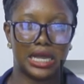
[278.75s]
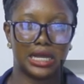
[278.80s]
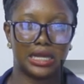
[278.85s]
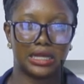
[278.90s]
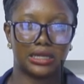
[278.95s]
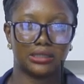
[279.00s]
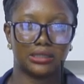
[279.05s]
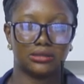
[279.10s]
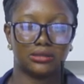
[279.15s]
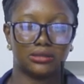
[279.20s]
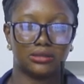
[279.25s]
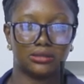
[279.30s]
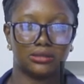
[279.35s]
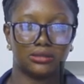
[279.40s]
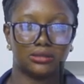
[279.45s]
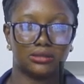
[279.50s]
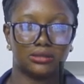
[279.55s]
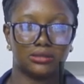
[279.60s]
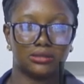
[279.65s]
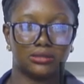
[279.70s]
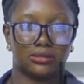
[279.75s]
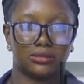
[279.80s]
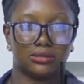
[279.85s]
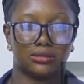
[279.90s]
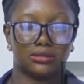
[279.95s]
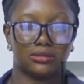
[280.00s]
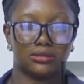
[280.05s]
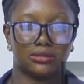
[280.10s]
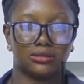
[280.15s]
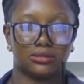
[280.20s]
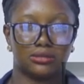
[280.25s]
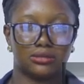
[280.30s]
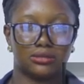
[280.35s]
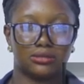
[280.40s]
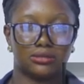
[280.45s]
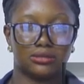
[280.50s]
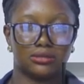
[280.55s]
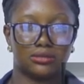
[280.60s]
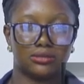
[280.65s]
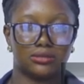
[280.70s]
Your reporters
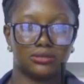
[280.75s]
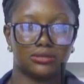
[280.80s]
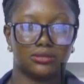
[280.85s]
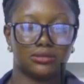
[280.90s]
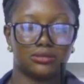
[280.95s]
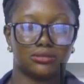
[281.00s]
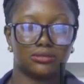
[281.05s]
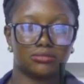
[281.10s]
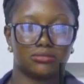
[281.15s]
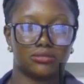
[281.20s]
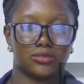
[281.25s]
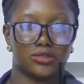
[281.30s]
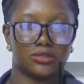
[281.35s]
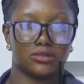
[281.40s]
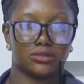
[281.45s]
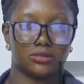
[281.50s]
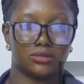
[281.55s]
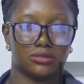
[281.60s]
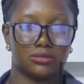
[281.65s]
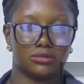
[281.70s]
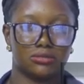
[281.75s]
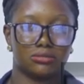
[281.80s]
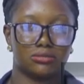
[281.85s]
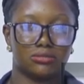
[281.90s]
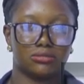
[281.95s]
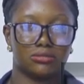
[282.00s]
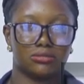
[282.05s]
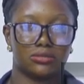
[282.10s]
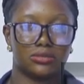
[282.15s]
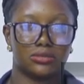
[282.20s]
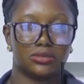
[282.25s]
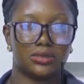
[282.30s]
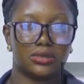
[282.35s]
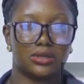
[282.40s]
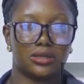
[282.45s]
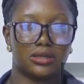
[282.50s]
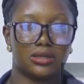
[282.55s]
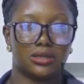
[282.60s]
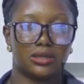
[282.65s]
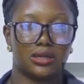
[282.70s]
were there. Ask them, they will tell you,
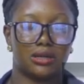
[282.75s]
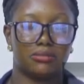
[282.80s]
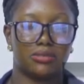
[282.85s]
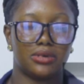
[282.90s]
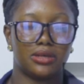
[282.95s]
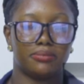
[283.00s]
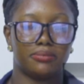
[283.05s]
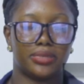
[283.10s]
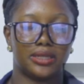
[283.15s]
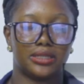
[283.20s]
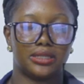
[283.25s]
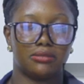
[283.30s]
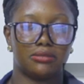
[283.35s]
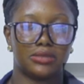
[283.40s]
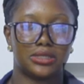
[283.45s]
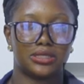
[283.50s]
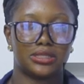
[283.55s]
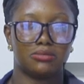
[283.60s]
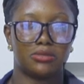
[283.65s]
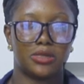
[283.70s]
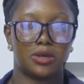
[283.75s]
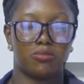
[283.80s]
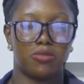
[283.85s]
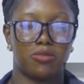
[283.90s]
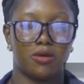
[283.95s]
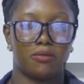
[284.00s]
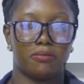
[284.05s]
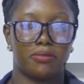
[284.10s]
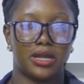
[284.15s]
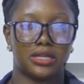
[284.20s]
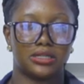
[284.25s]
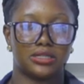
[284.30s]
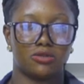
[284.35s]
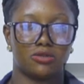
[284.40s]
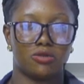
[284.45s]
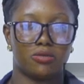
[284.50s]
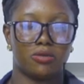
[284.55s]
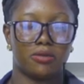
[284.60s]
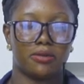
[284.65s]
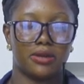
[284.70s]
how come people's names were not in the register,
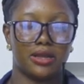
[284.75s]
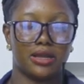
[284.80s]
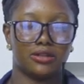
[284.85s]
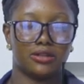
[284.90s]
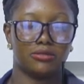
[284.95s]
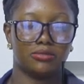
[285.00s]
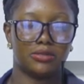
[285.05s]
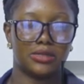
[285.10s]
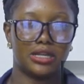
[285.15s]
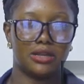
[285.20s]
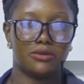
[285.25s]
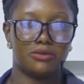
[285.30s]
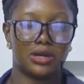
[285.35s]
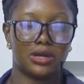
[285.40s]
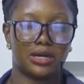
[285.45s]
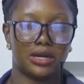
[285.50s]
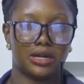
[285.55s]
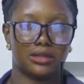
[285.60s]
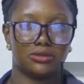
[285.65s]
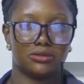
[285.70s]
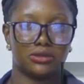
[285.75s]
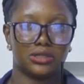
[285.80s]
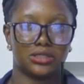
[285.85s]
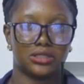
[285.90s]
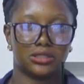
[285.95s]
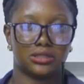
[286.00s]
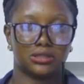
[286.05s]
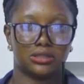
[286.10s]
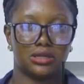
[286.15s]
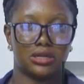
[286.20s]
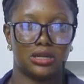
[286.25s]
and they were holding ID cards?